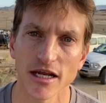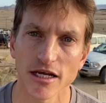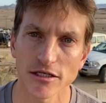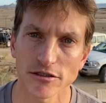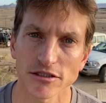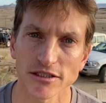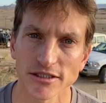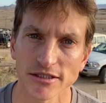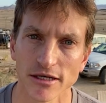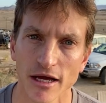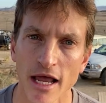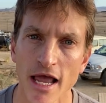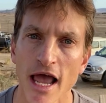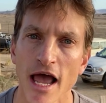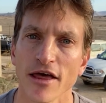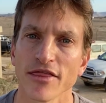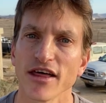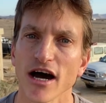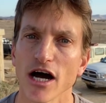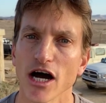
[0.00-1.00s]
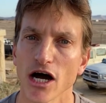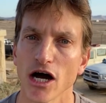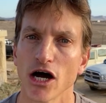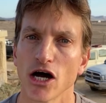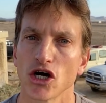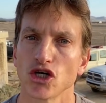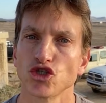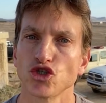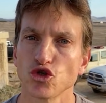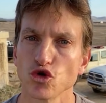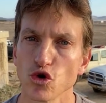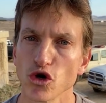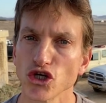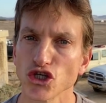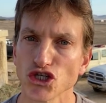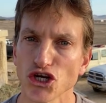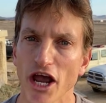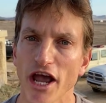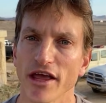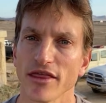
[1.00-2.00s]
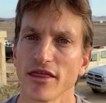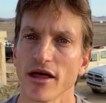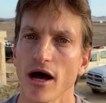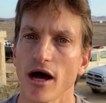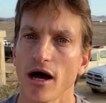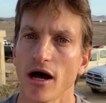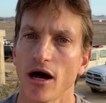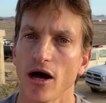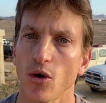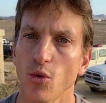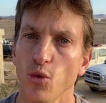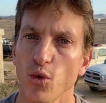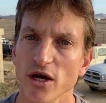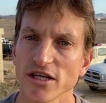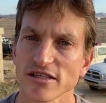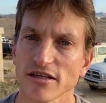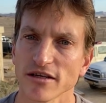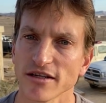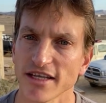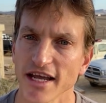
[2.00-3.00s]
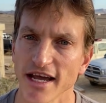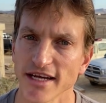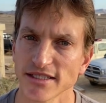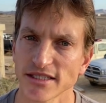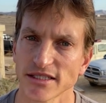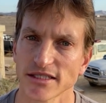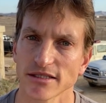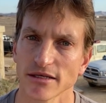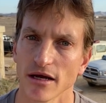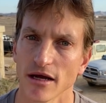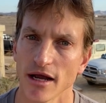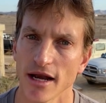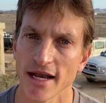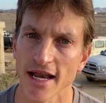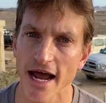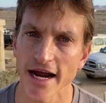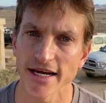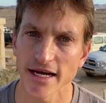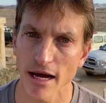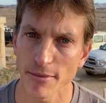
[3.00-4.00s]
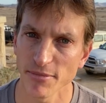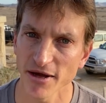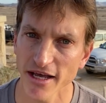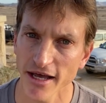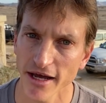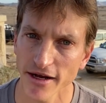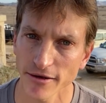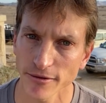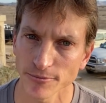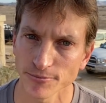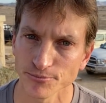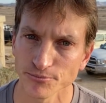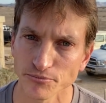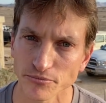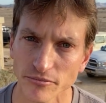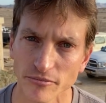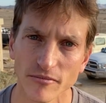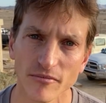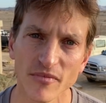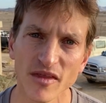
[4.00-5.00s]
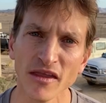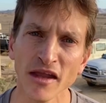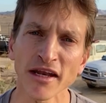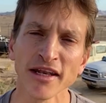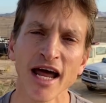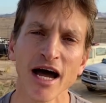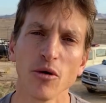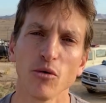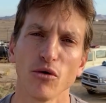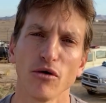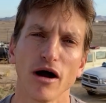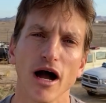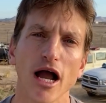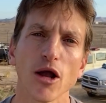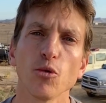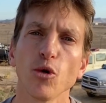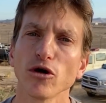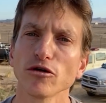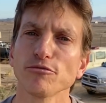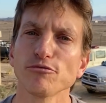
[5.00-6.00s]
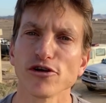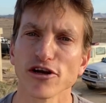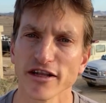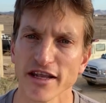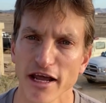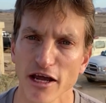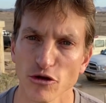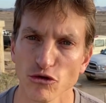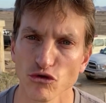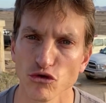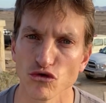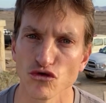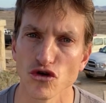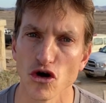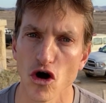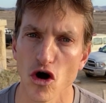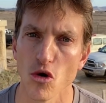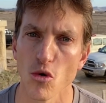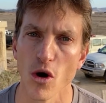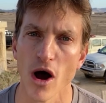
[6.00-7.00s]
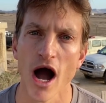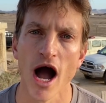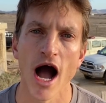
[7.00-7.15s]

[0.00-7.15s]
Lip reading: years, the Jewish and the Western dates line up again. Now, I won't pretend to know